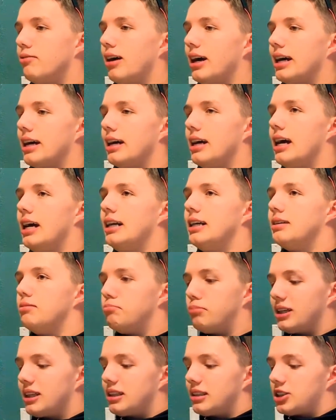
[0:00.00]
Right,
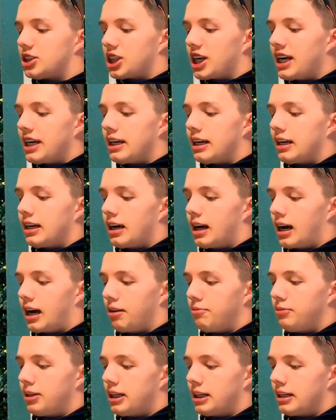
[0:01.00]
but in China,
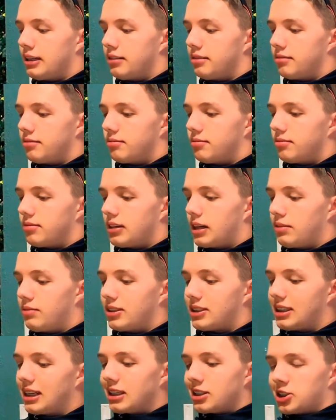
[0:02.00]
I'm
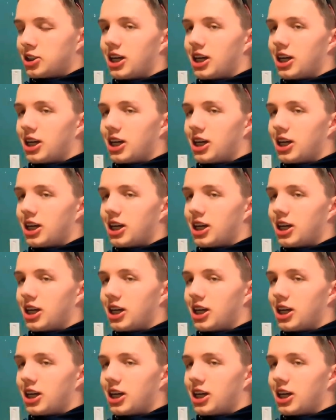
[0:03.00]
not saying